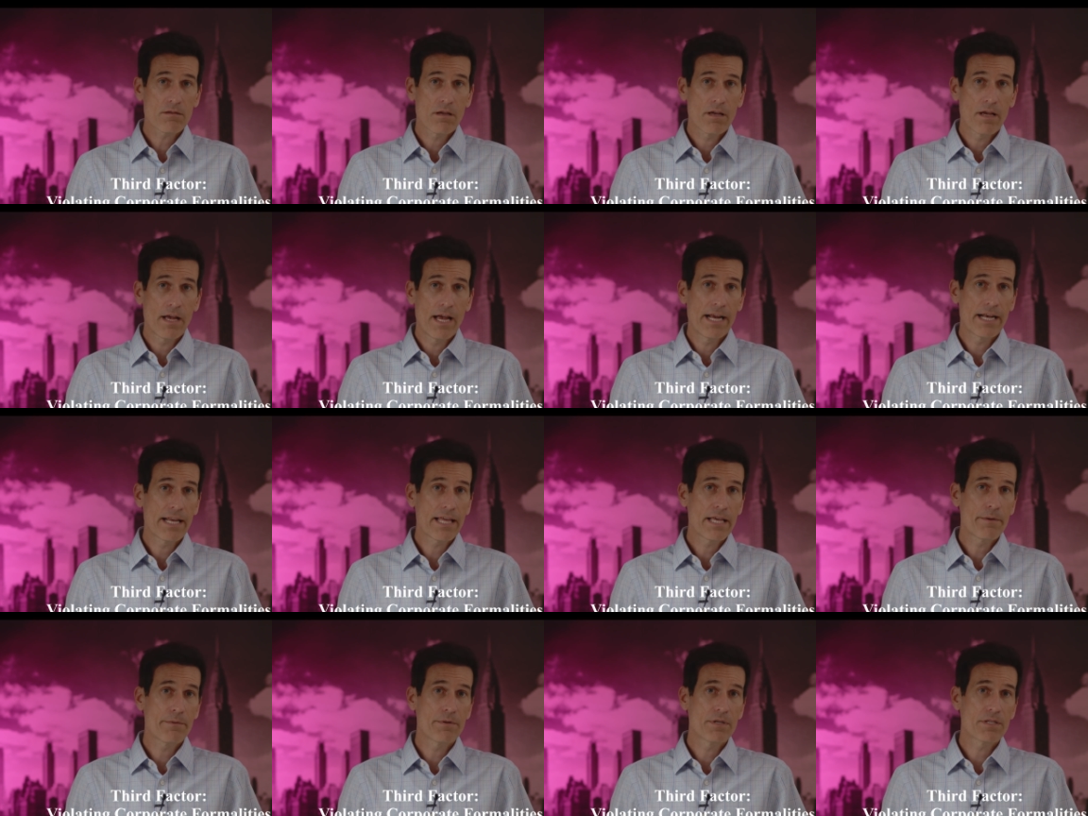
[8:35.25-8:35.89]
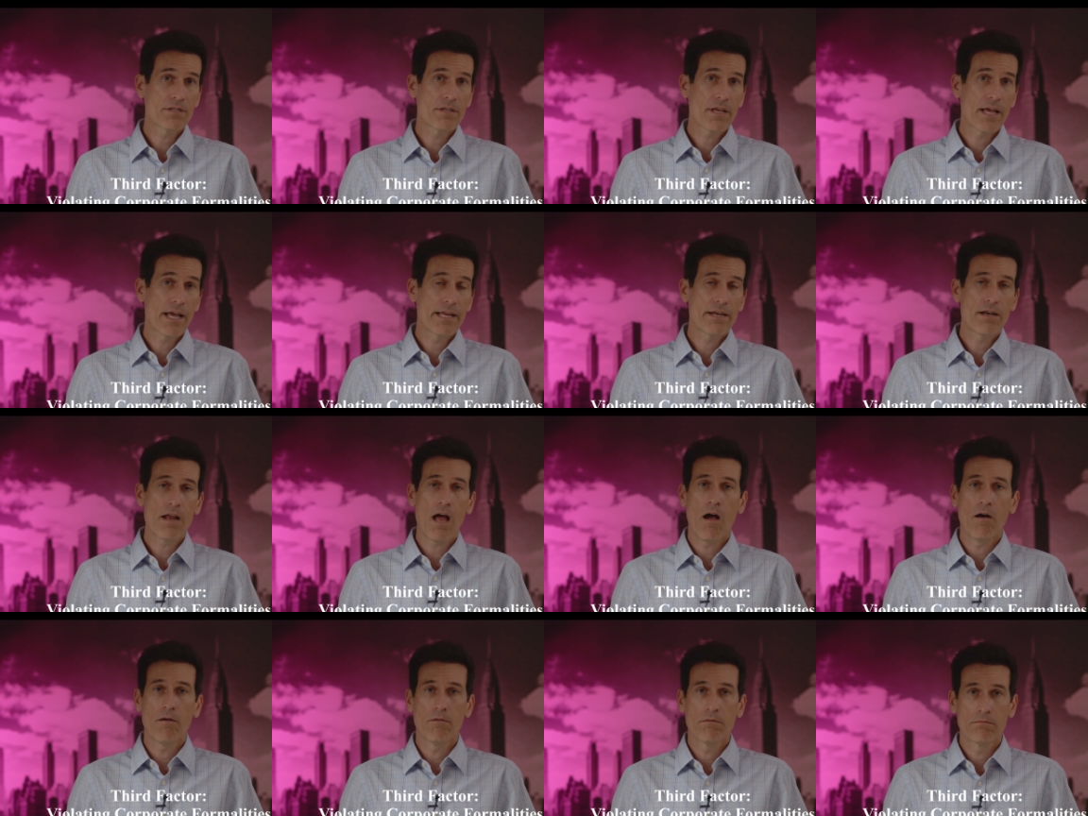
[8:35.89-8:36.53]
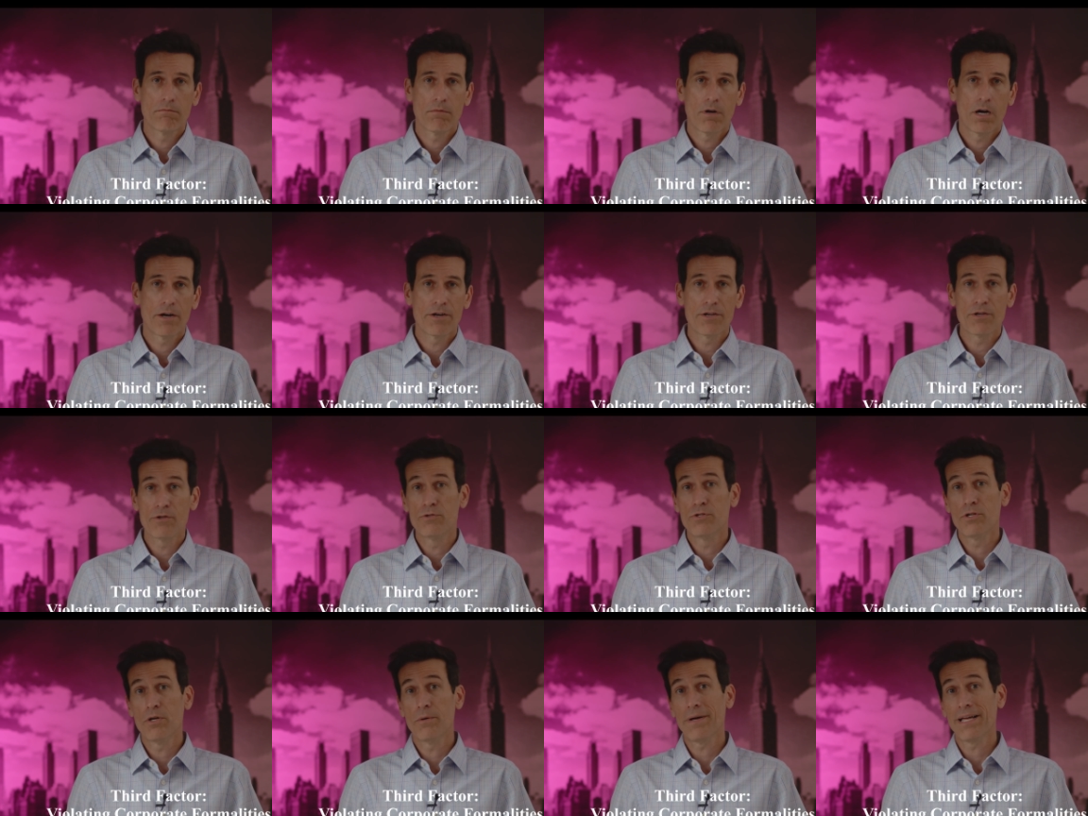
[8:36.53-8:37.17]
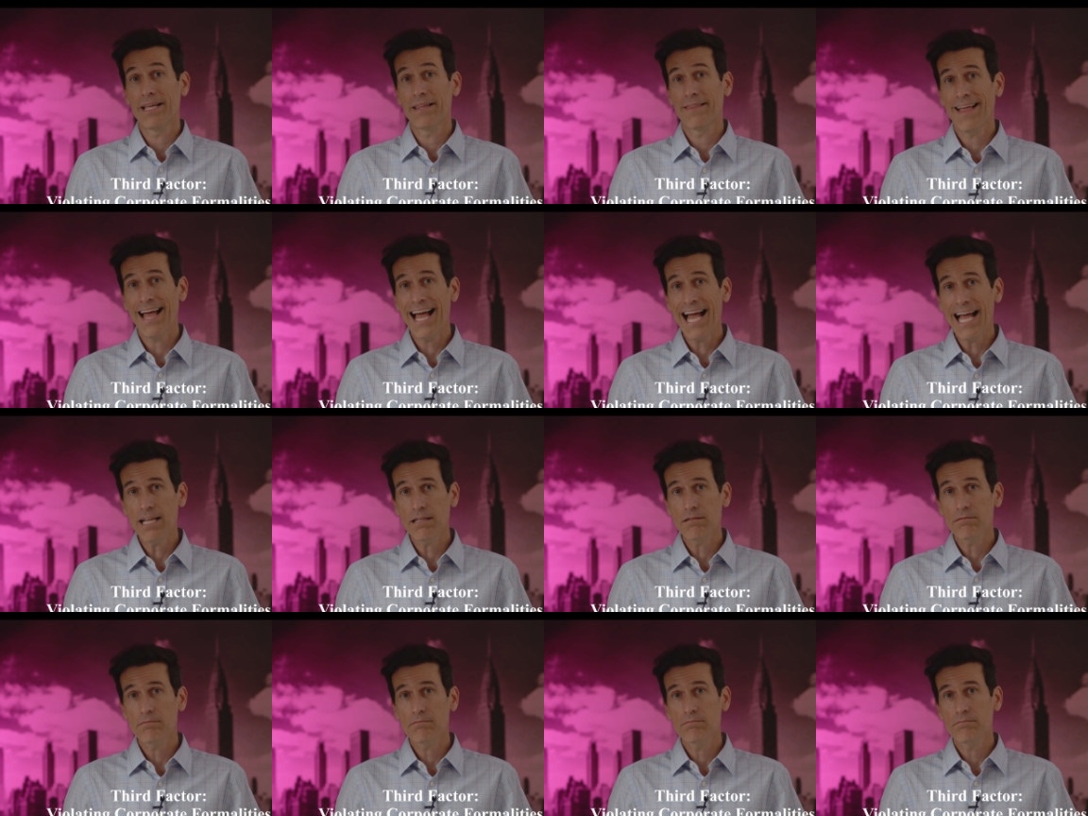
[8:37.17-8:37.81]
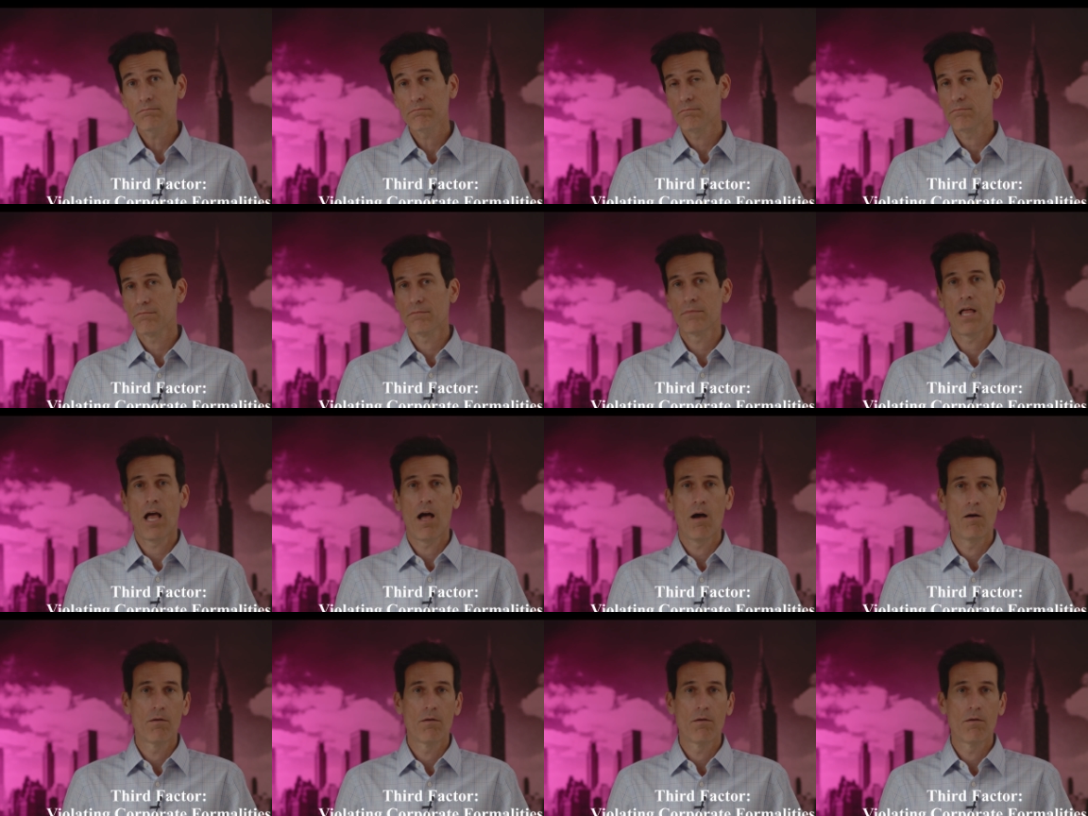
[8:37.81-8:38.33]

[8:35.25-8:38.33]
And he would say, no. Are you doing that? No.